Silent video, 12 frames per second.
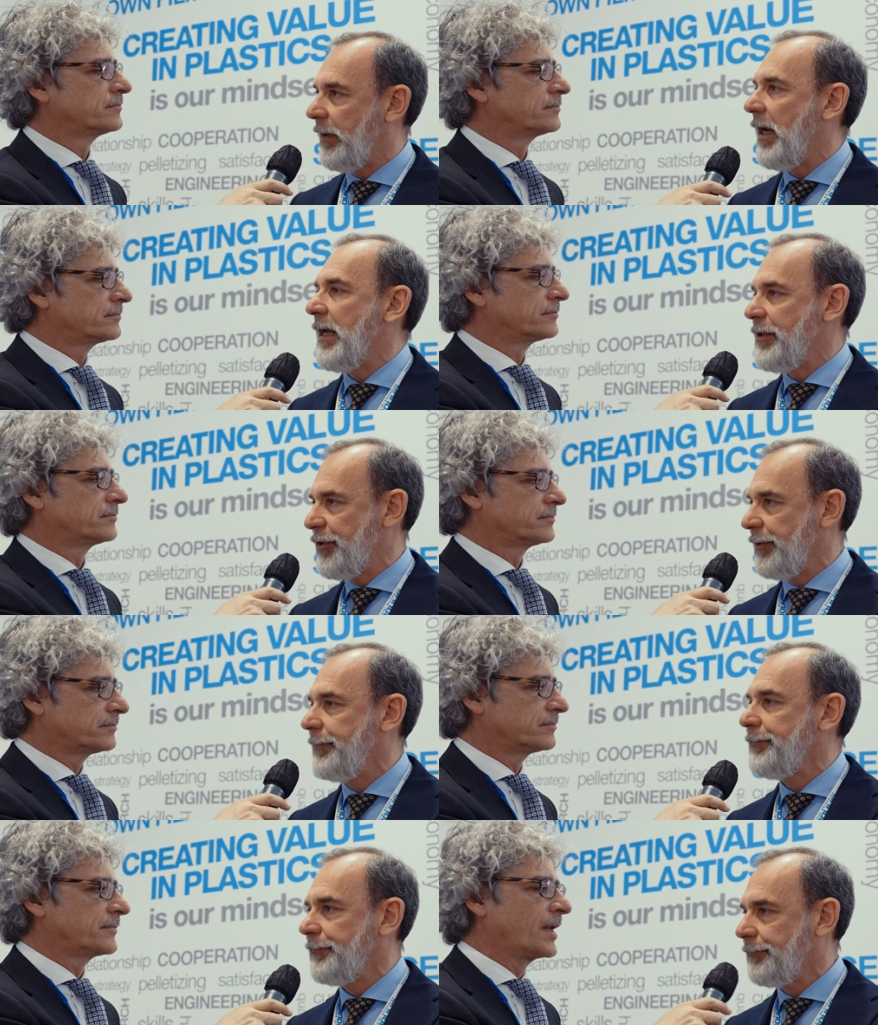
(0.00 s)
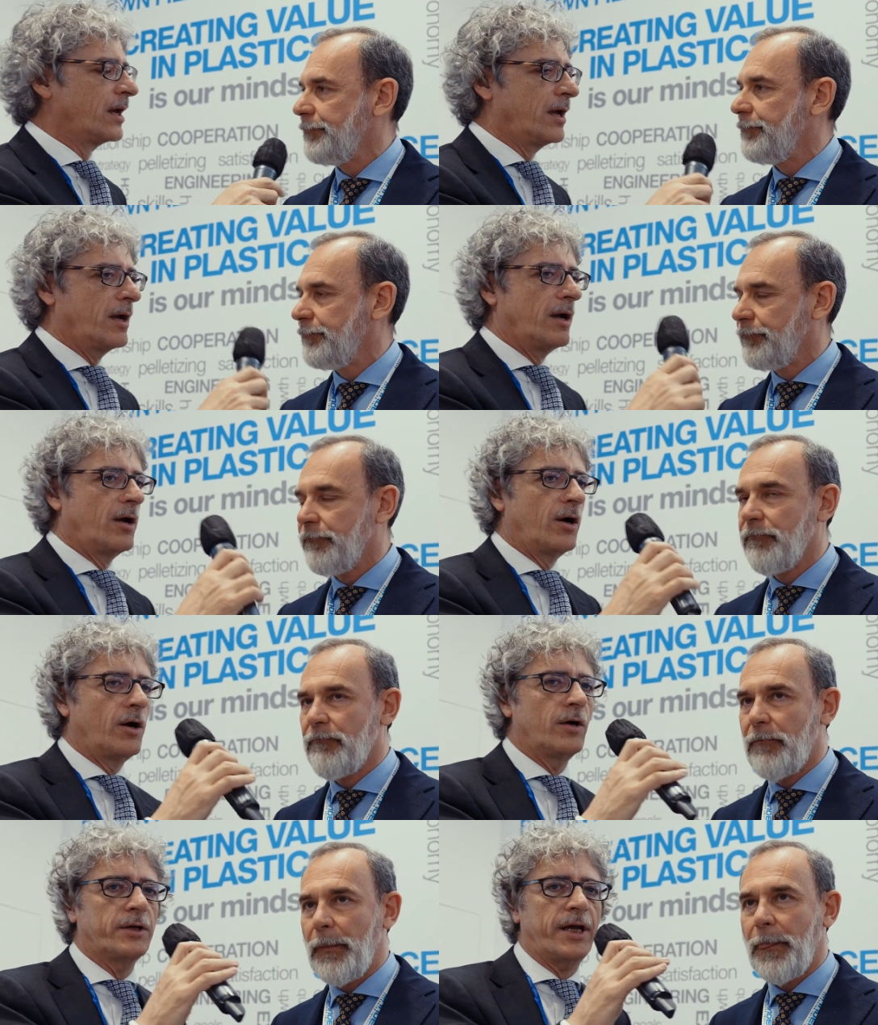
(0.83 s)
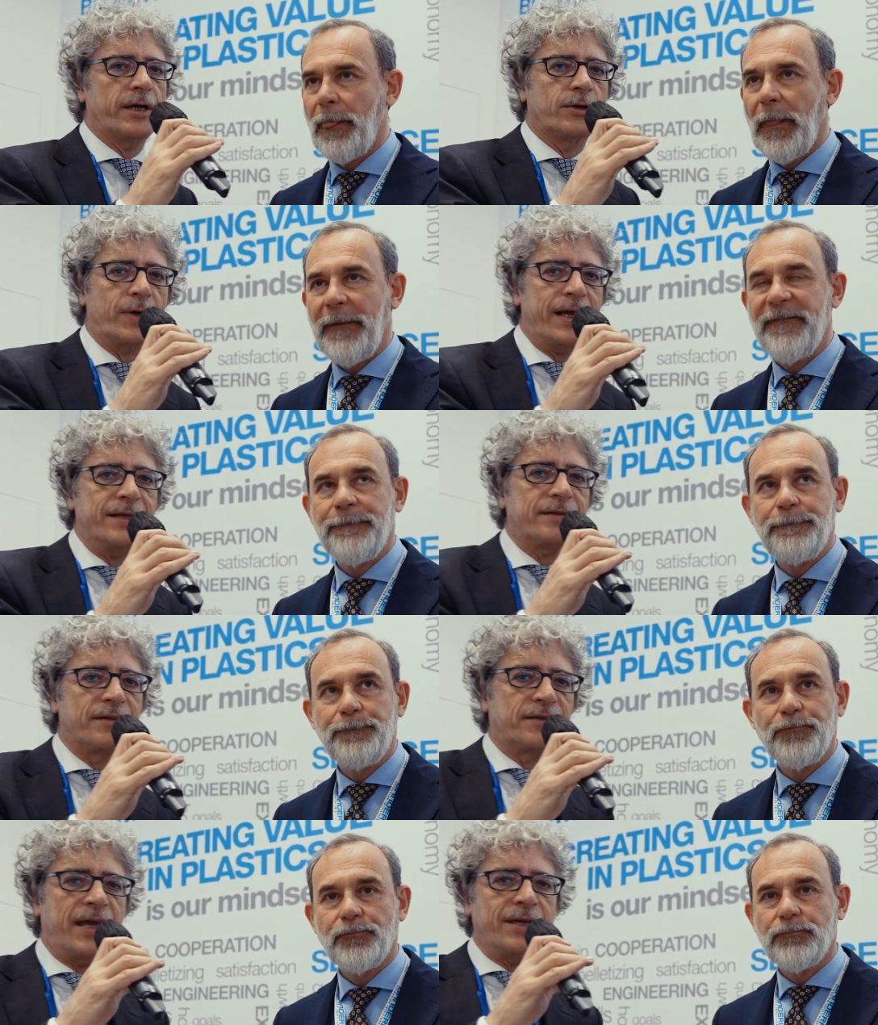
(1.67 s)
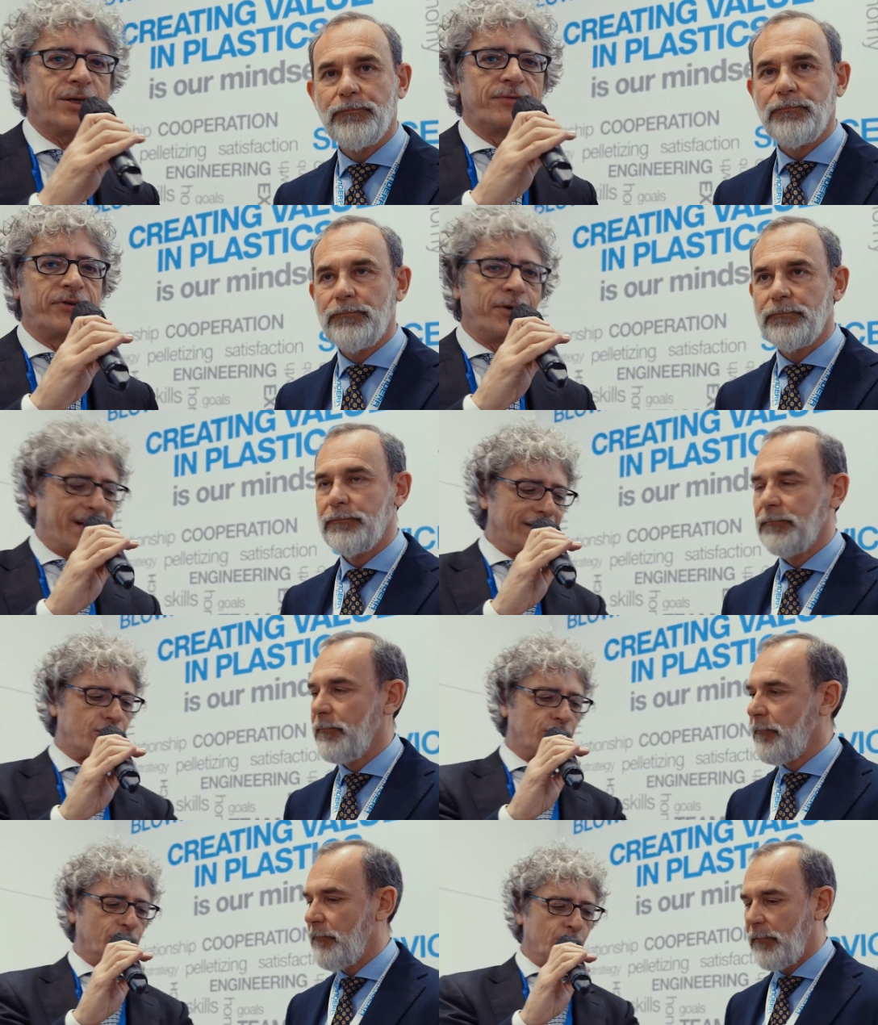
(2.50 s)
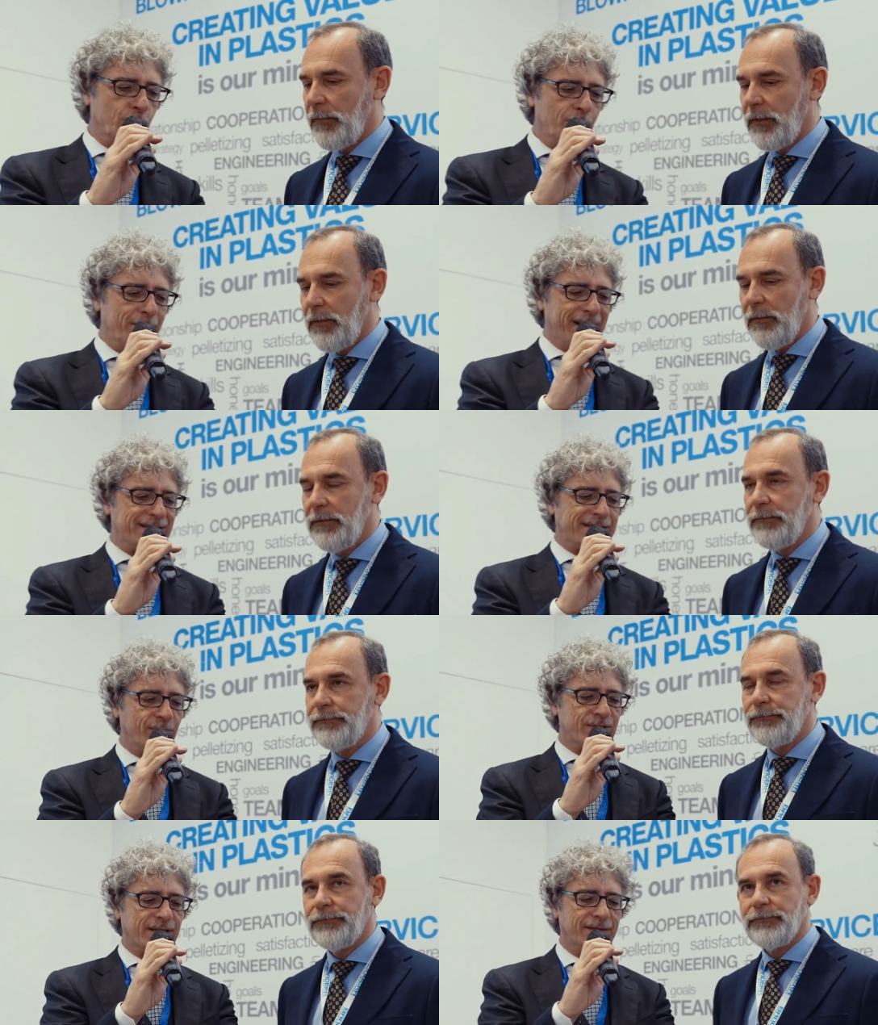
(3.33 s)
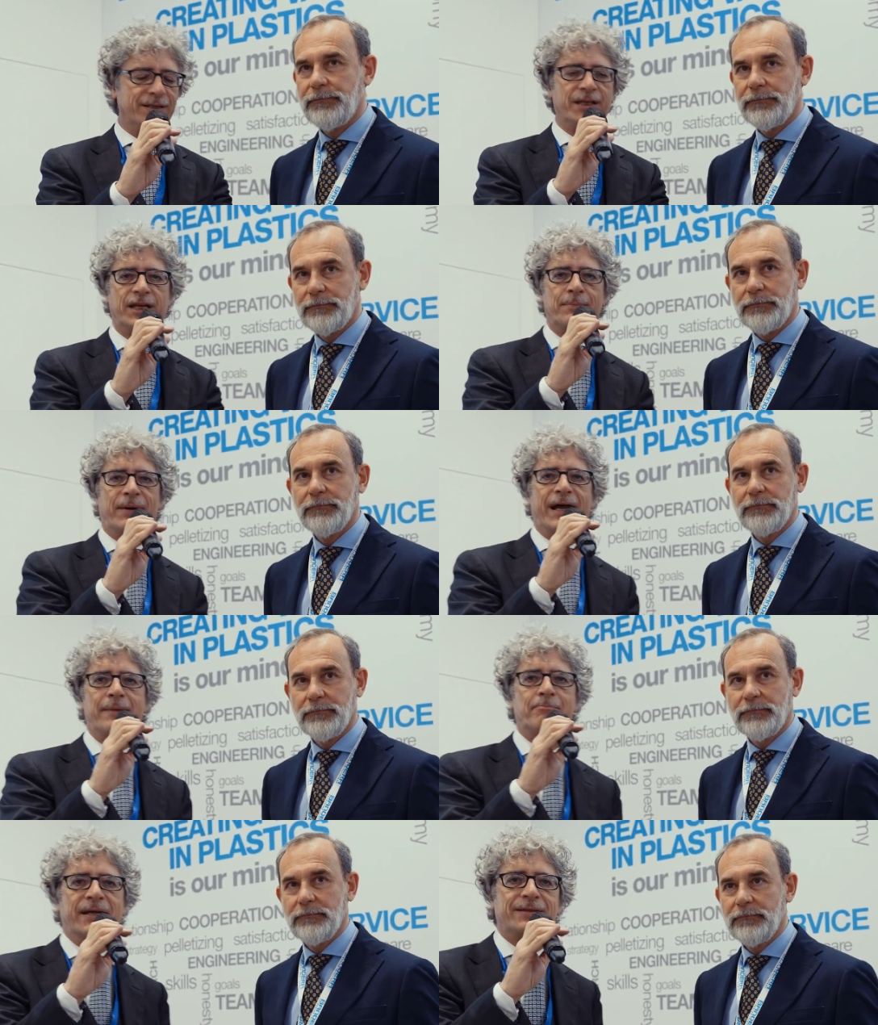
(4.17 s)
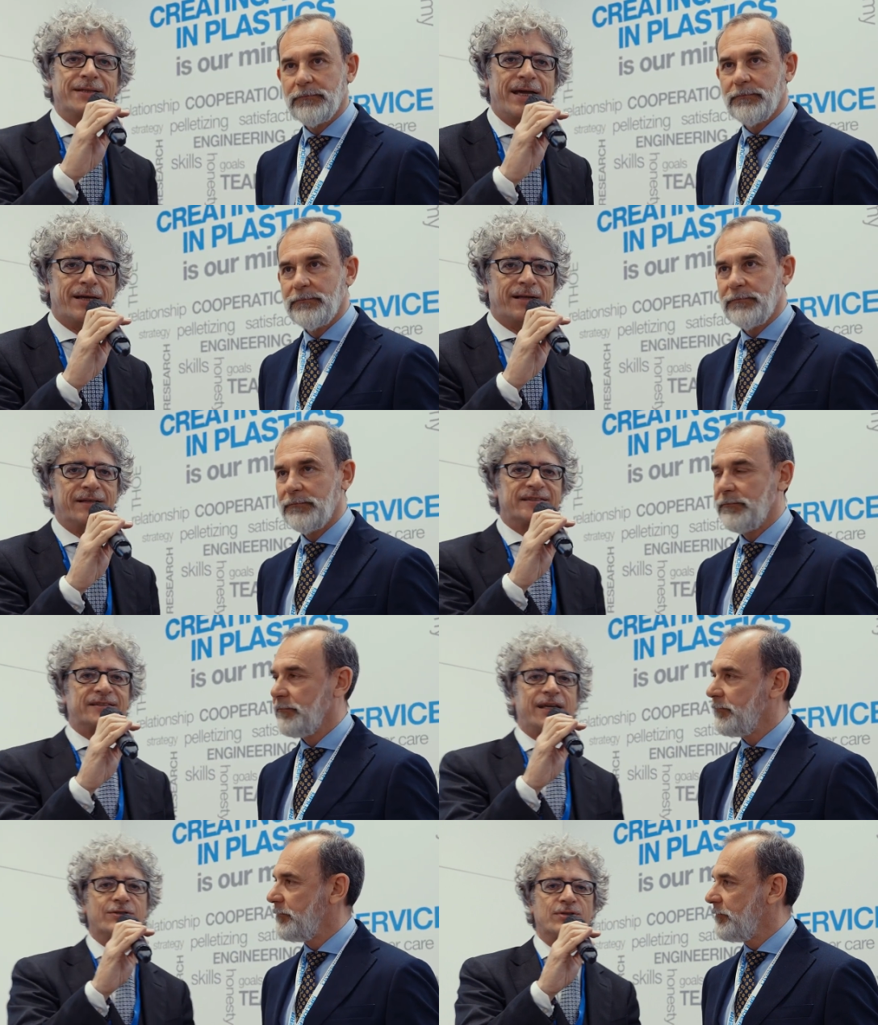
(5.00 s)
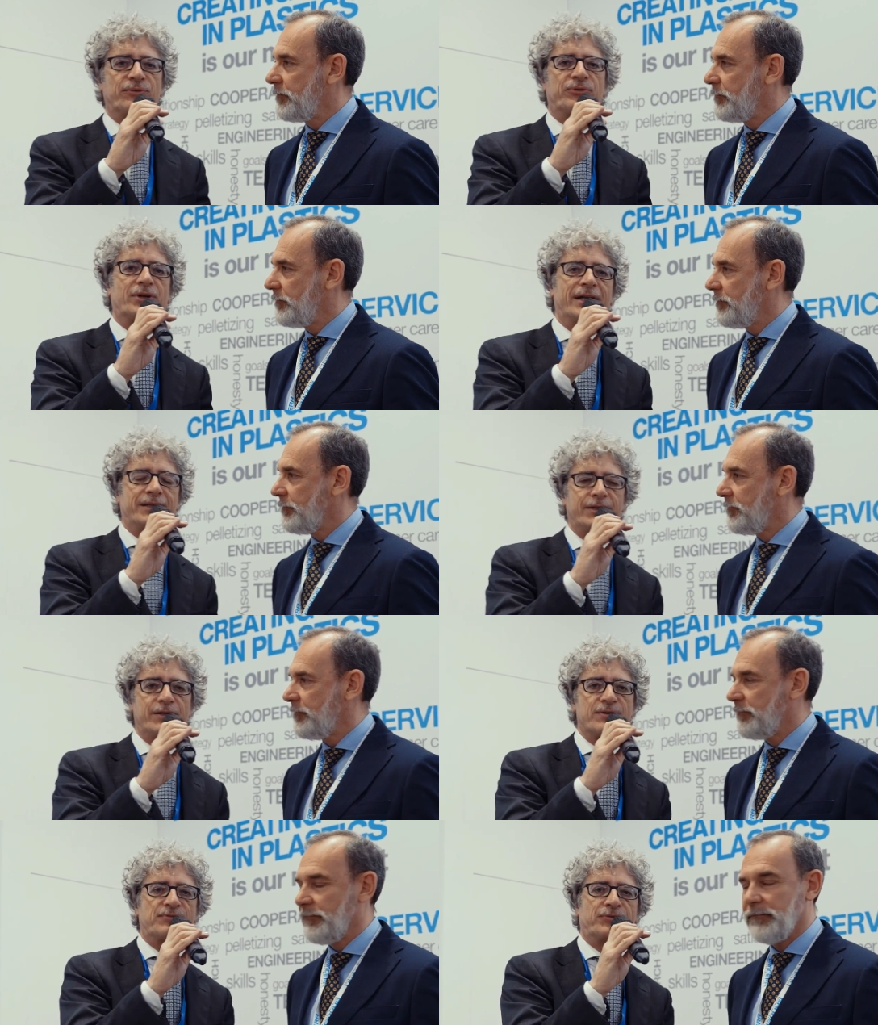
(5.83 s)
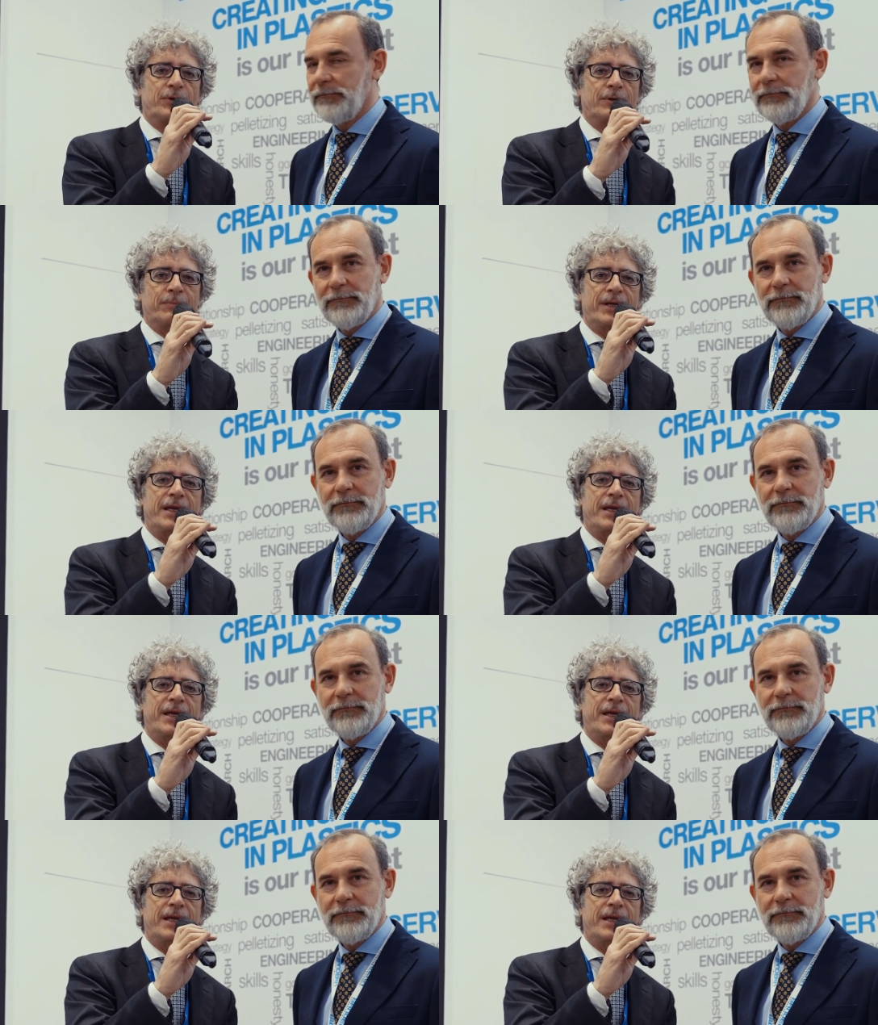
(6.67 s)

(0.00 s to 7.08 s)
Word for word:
Speaker 1: the range.
Speaker 2: Okay, great. Thank you very much to Massimo Santini by Bandera. Stay tuned for other news from